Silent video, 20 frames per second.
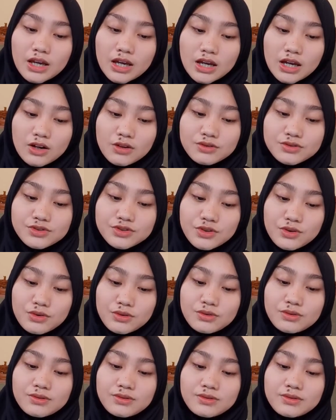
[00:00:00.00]
And
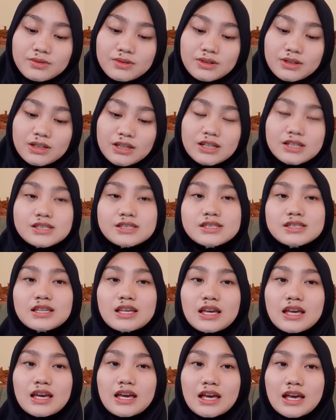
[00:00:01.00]
also it is
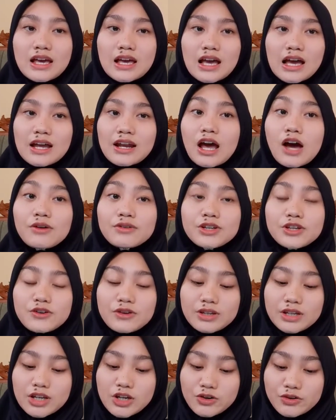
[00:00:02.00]
an audio
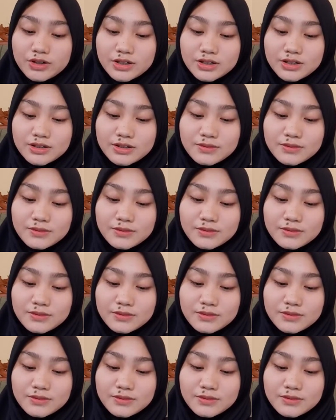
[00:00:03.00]
in here.